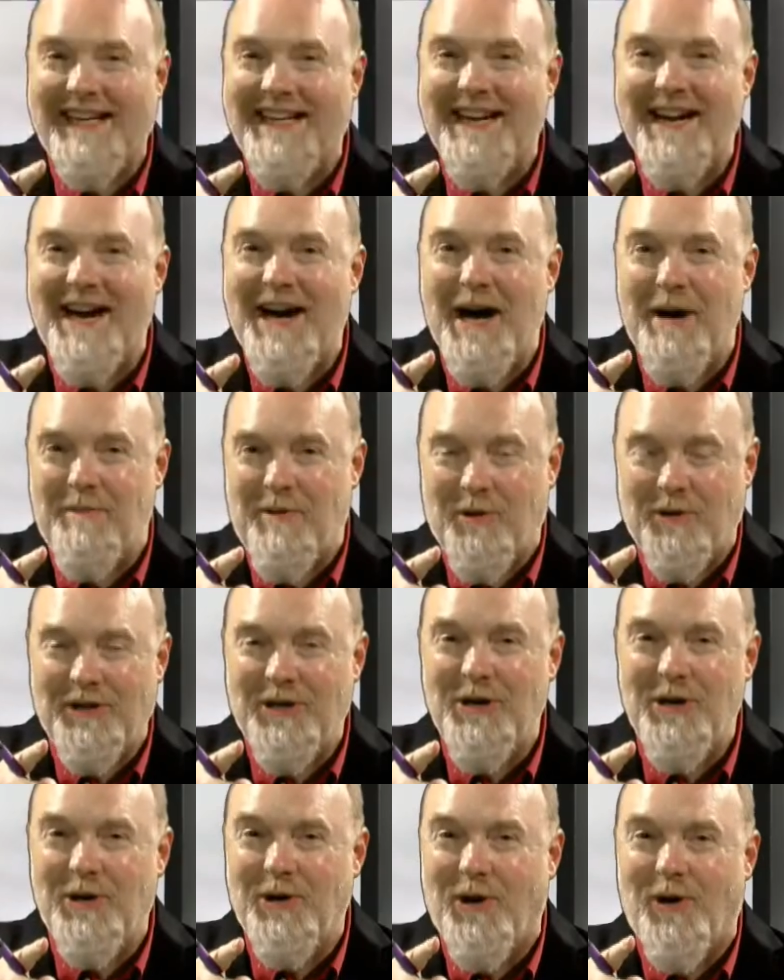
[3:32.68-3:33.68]
it up on
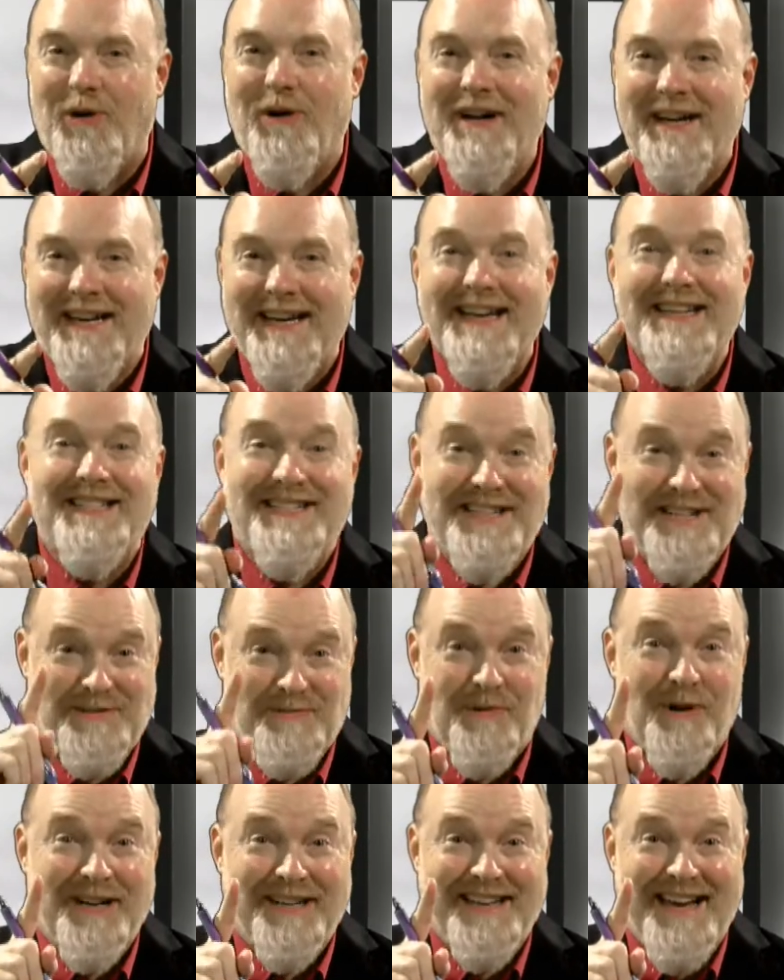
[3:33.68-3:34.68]
Google, it's
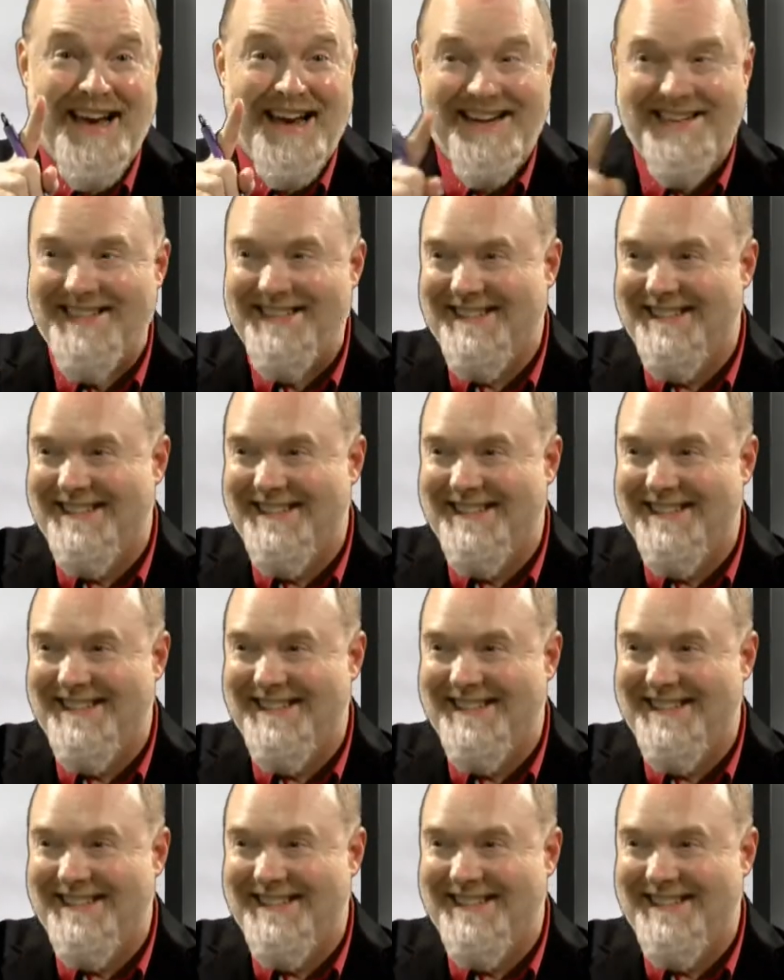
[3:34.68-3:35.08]
just one Kate. Just